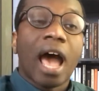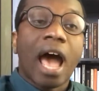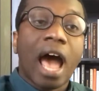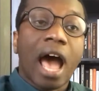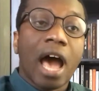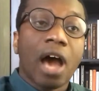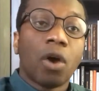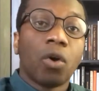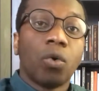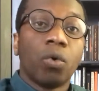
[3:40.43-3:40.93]

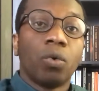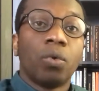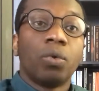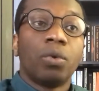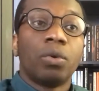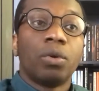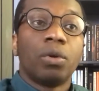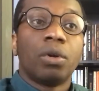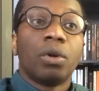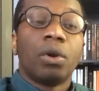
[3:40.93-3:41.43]
how
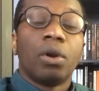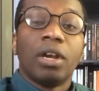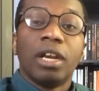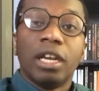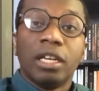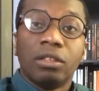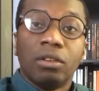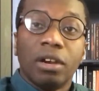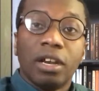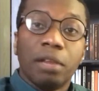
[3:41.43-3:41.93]

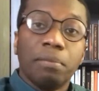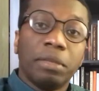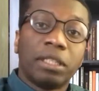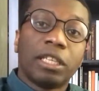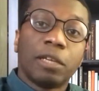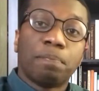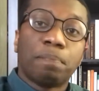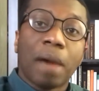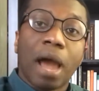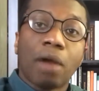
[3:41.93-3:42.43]
the
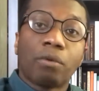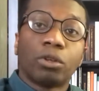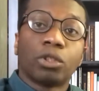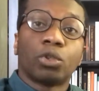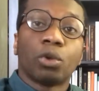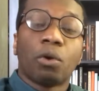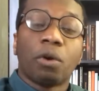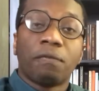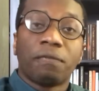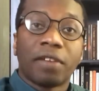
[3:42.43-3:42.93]
limited
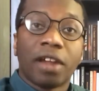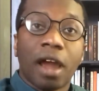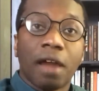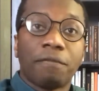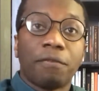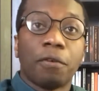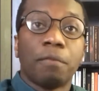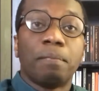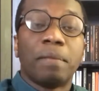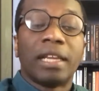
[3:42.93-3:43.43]
powers of
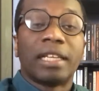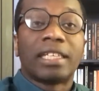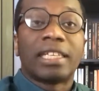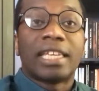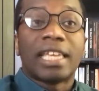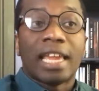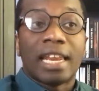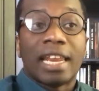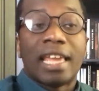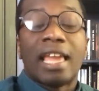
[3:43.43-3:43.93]
government
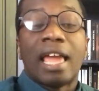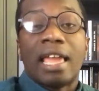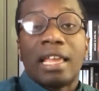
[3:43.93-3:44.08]
can